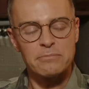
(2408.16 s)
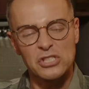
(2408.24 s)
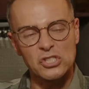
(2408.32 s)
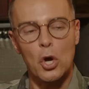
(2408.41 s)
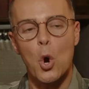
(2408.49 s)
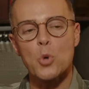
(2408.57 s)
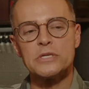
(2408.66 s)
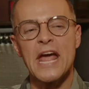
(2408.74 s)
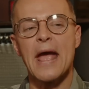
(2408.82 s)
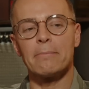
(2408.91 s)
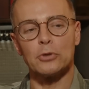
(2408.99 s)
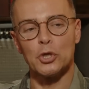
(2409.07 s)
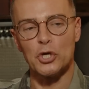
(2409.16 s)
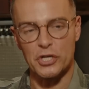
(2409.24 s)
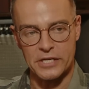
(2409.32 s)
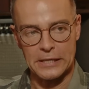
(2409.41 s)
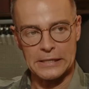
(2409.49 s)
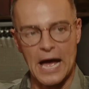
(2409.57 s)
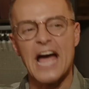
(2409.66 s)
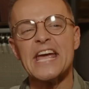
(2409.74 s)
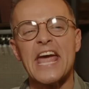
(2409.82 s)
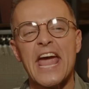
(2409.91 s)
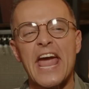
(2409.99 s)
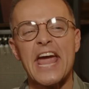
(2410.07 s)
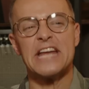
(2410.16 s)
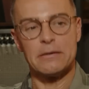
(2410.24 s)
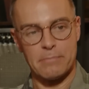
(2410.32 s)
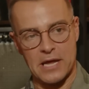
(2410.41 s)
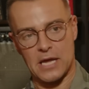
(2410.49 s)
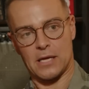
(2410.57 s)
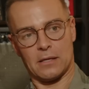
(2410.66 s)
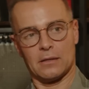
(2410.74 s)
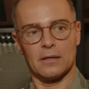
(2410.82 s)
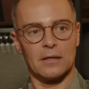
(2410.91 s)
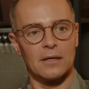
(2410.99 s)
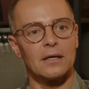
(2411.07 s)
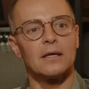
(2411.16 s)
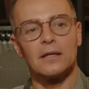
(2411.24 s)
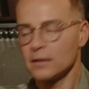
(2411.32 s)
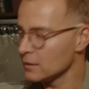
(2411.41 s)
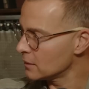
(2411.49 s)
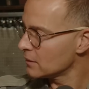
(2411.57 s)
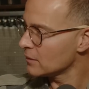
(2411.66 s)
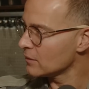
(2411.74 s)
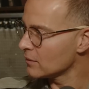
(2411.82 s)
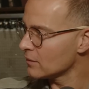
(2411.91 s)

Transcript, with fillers: I'm so damn good. I ate me. Well, you couldn't